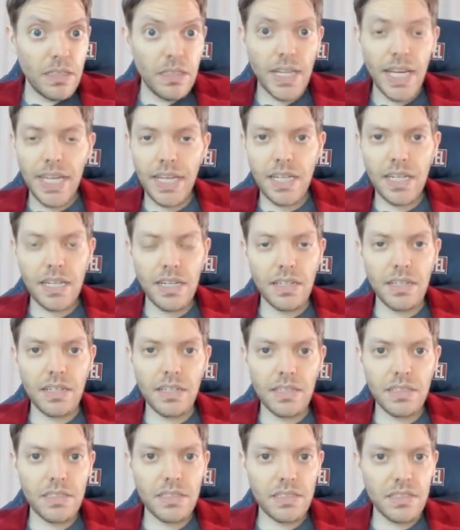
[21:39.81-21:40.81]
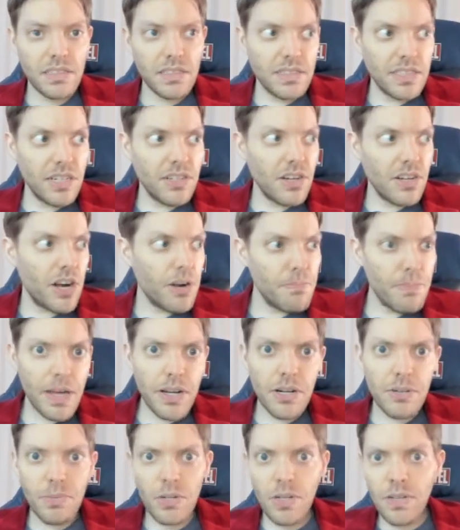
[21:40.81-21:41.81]
Like, there are
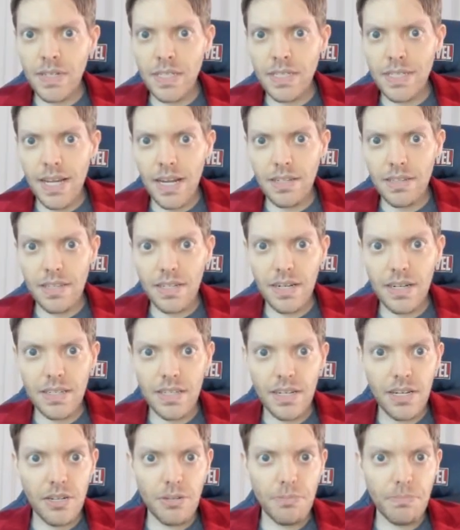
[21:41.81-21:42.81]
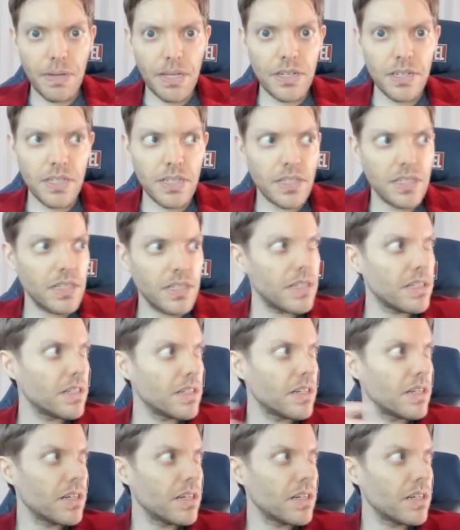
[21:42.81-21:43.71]
better movies out there. There are better